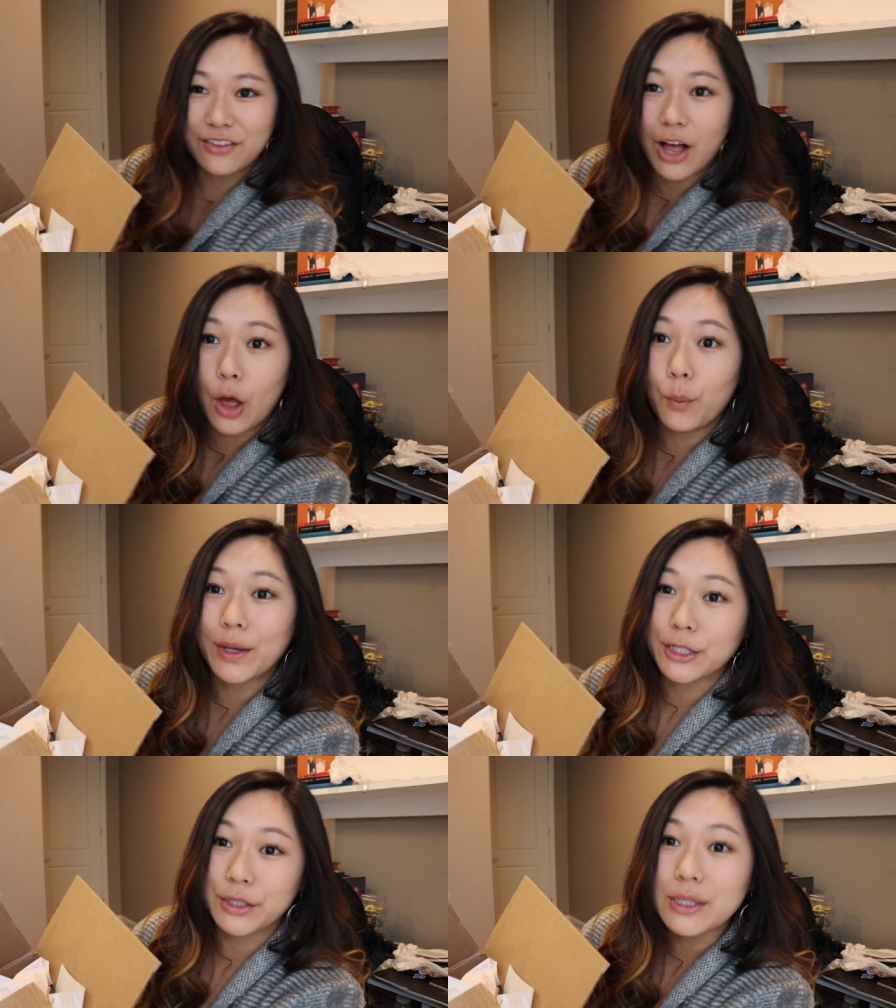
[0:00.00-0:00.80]
of all,
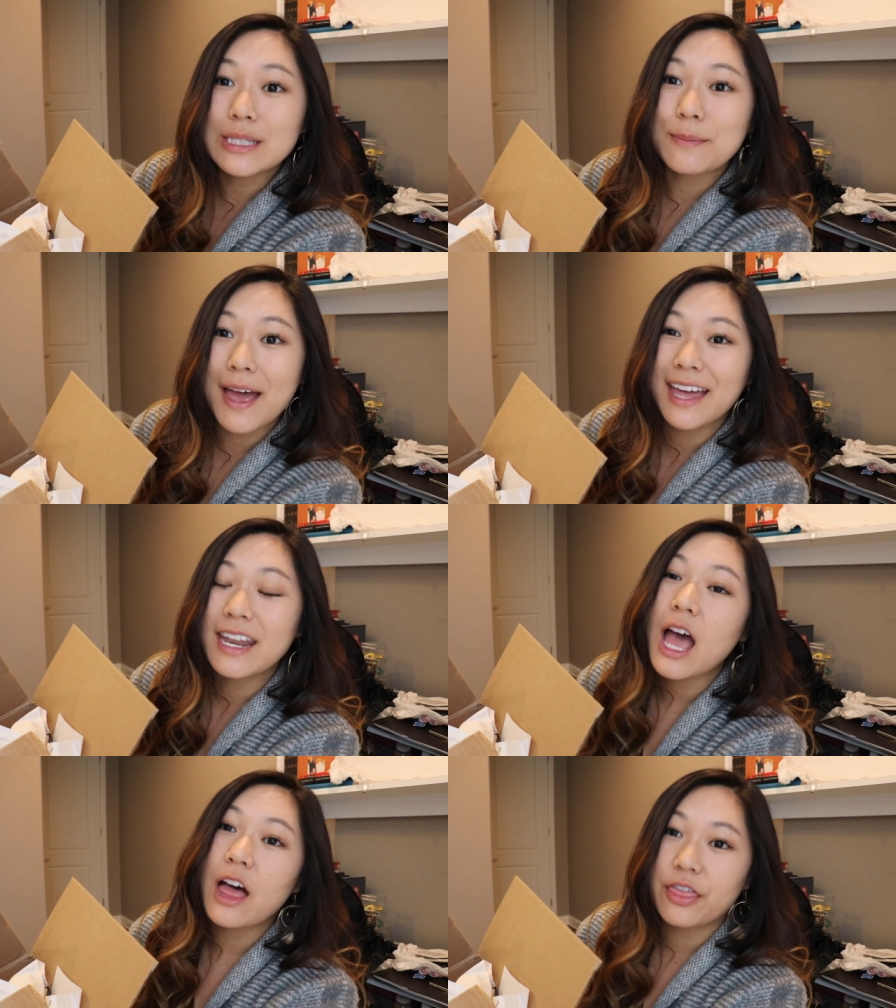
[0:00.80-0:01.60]
when you
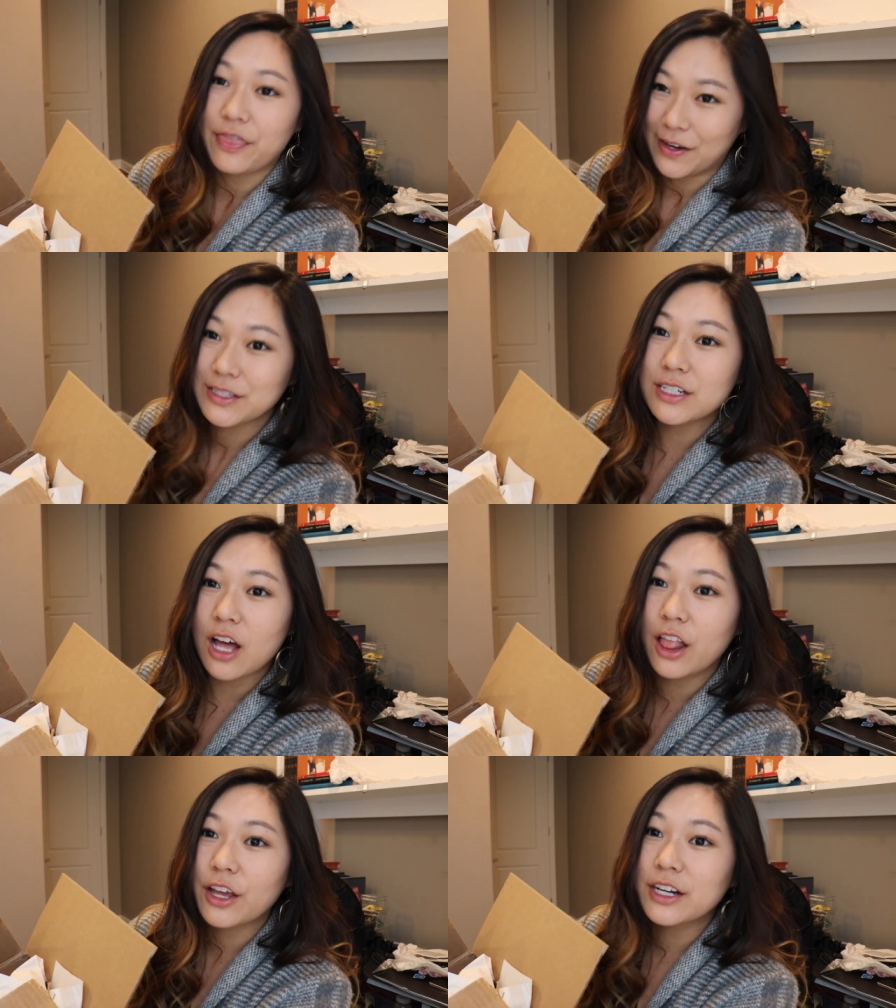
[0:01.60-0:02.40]
spend a
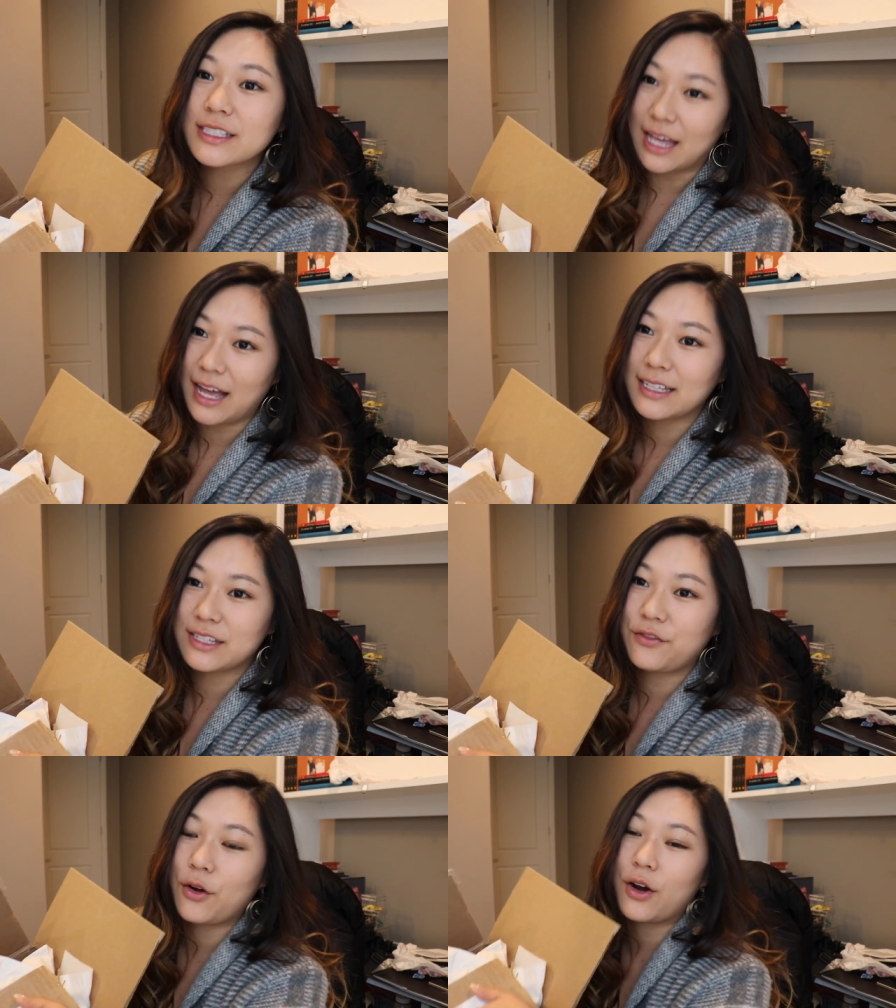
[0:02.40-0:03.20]
$1,000
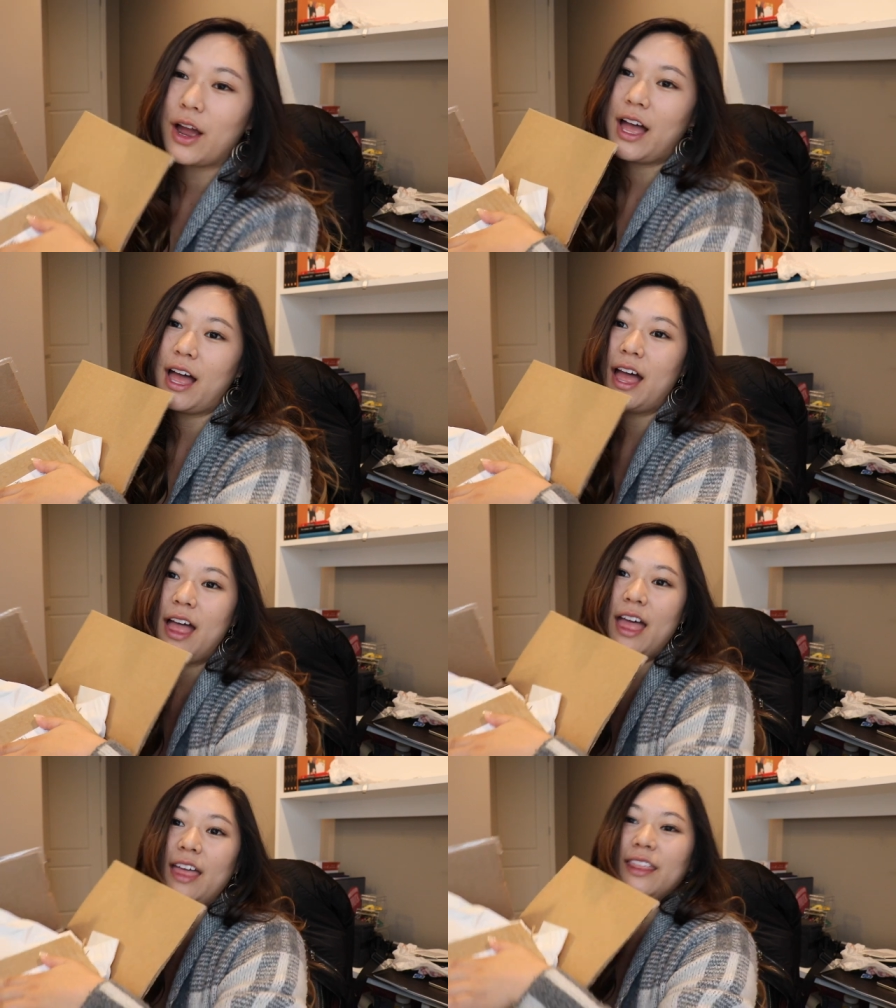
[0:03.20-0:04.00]
at Sephora,
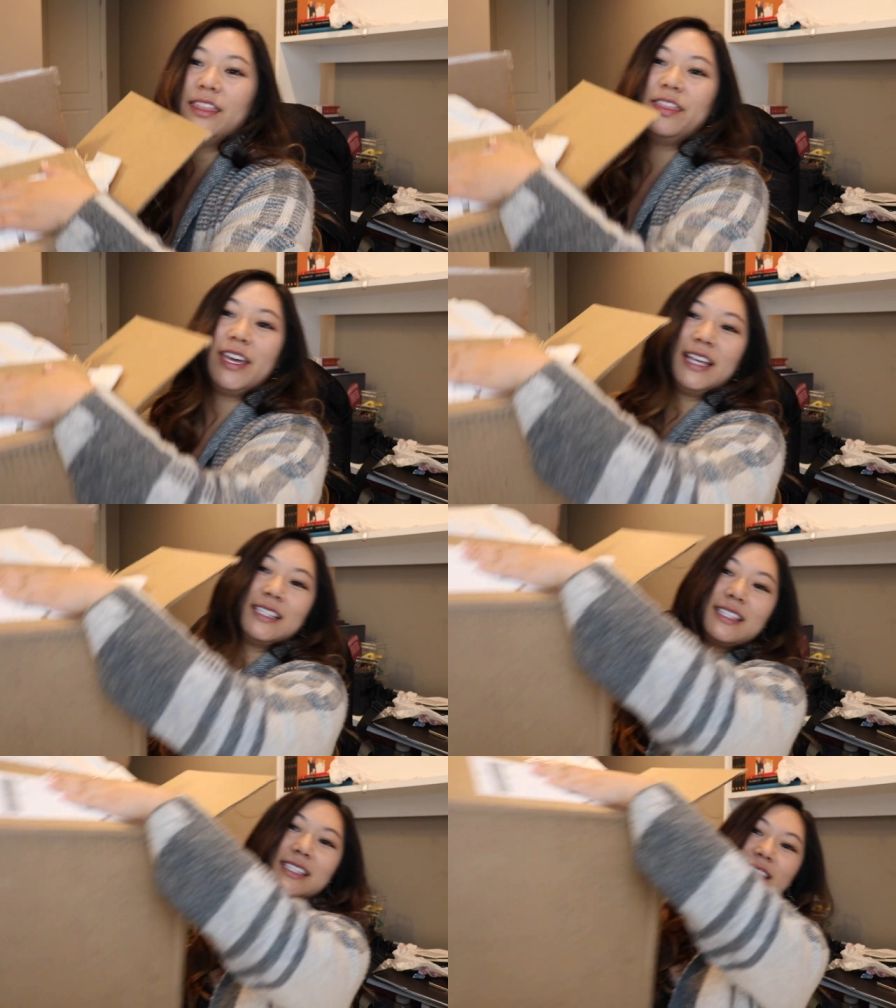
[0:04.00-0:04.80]

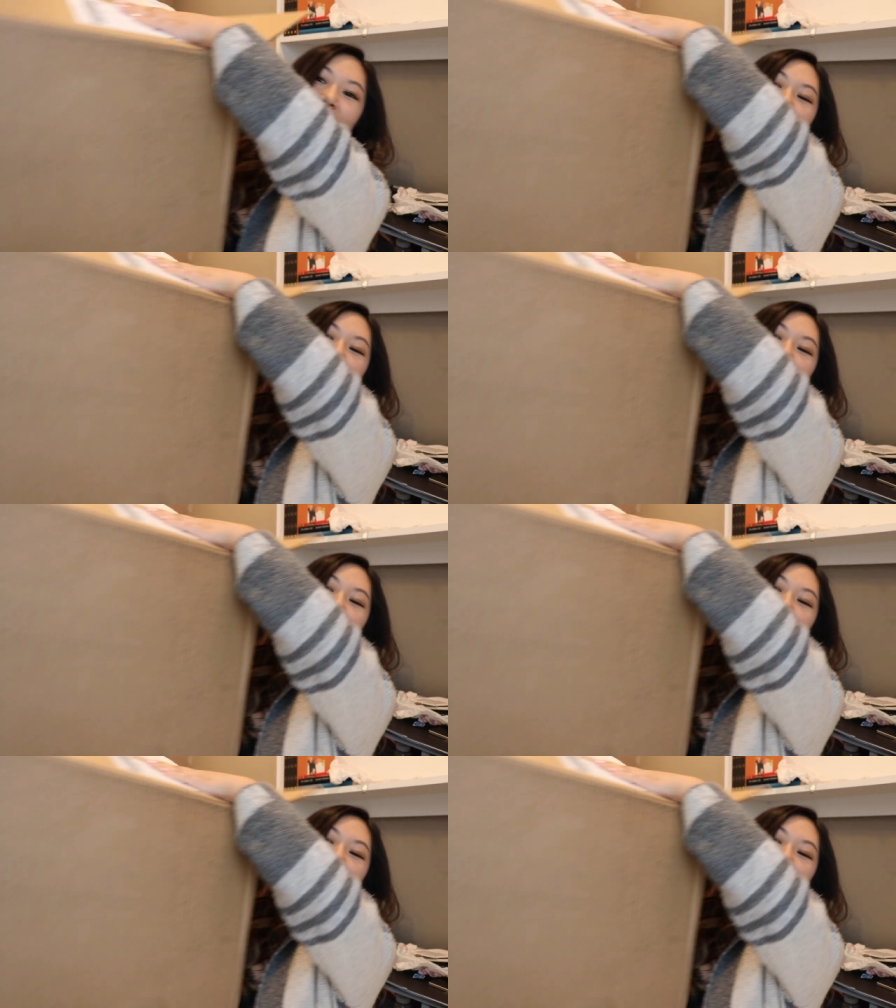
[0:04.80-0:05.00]
this